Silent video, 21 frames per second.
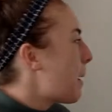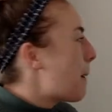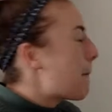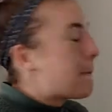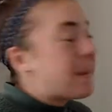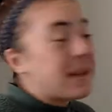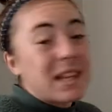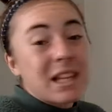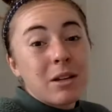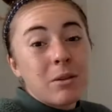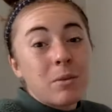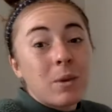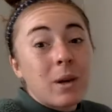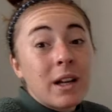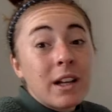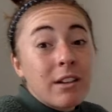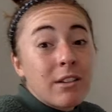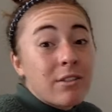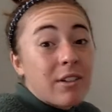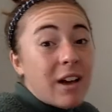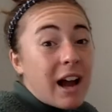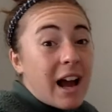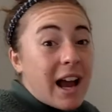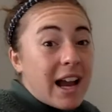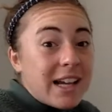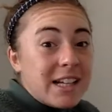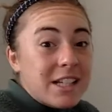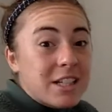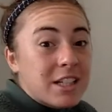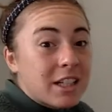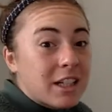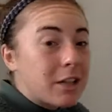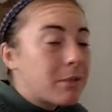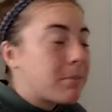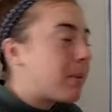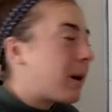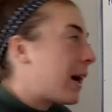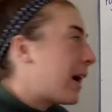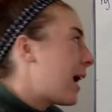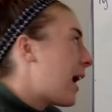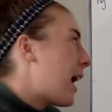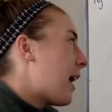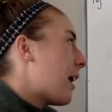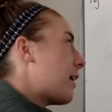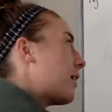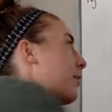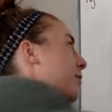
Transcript: But then what if I took a bite out of